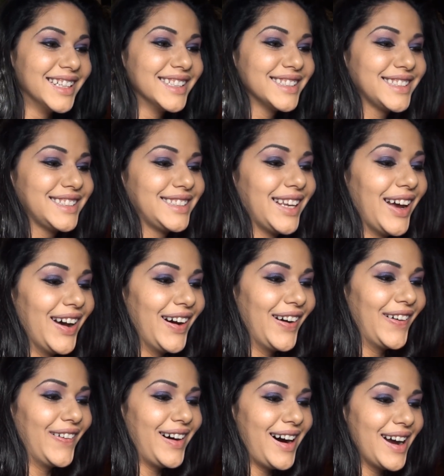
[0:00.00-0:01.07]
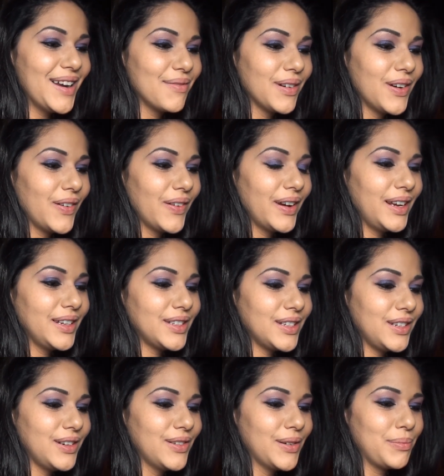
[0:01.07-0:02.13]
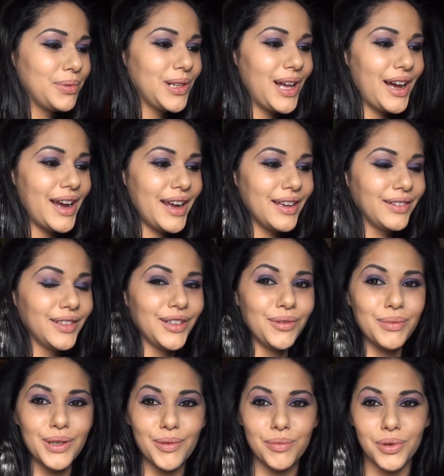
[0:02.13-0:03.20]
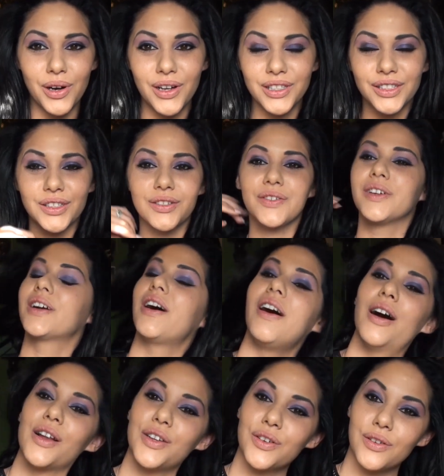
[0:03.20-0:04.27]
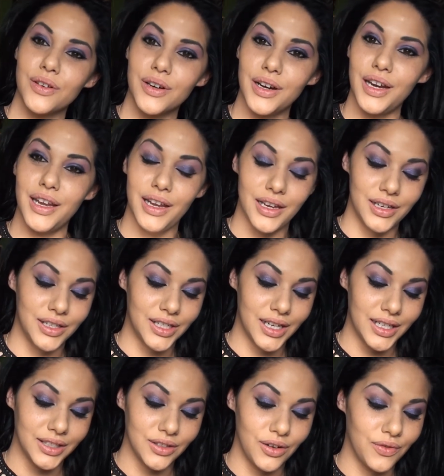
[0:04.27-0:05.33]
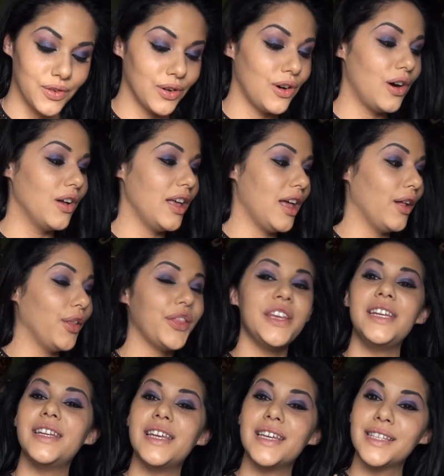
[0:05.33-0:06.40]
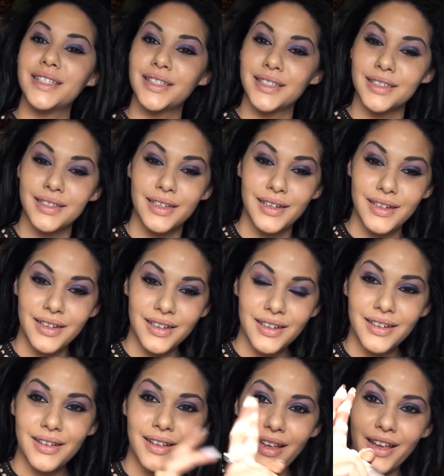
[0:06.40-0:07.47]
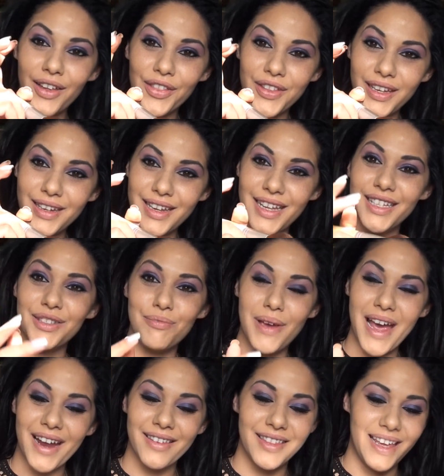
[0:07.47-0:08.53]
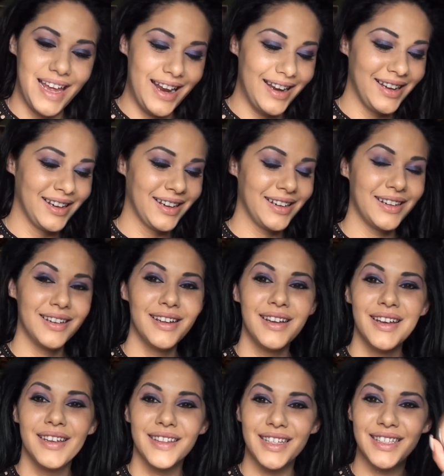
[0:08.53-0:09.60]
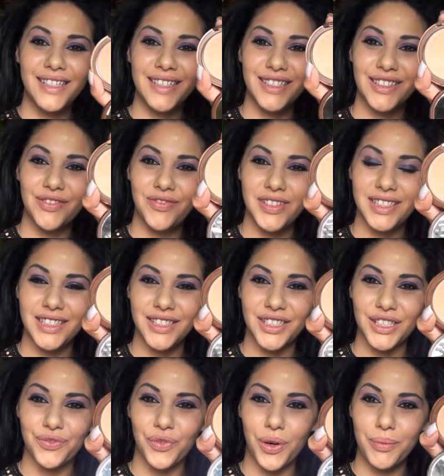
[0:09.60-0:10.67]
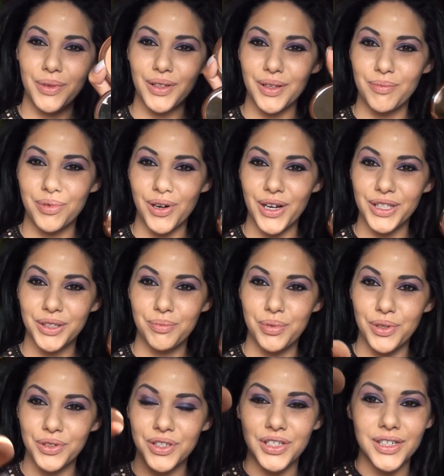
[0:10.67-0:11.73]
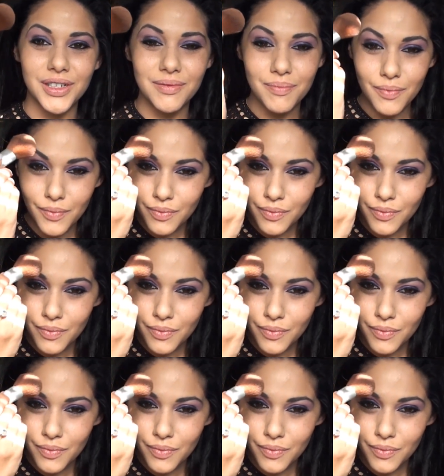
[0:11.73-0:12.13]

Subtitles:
So I'm going to apply a little bit of bronzer for contouring and just overall healthiness back then. This is the Physicians Formula Bronze Booster.